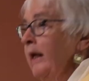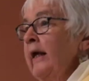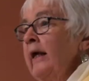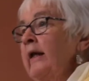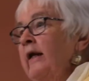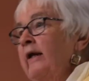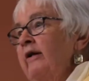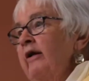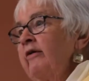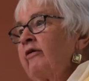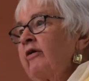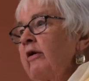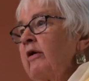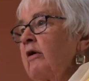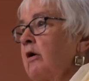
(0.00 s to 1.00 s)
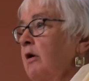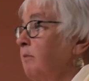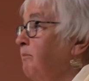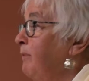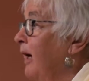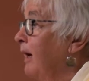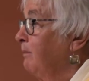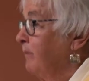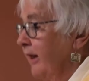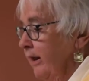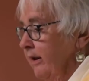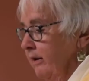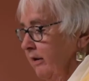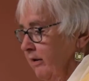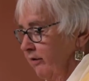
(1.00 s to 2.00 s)
In addition, her
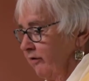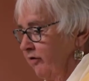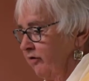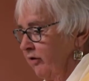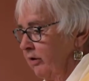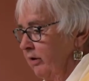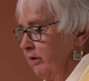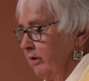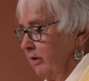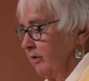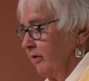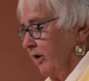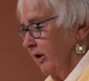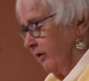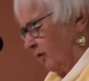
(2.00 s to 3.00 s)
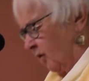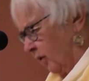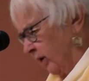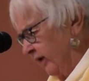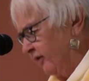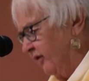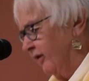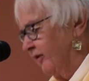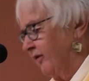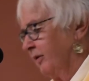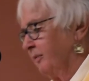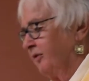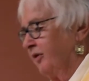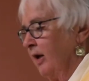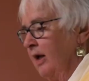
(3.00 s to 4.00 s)
public concern and
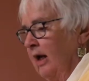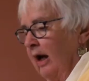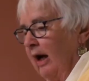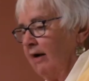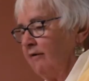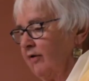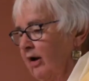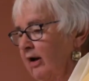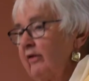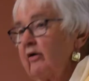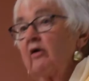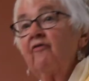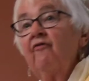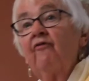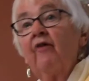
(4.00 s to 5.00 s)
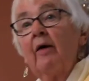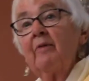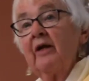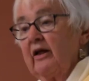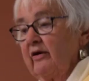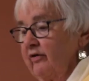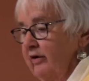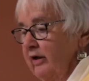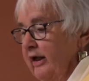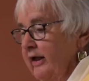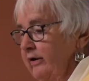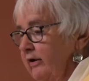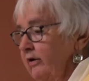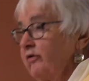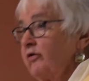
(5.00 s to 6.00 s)
criticisms of other feminist
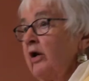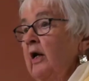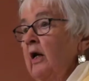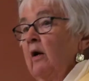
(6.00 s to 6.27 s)
leaders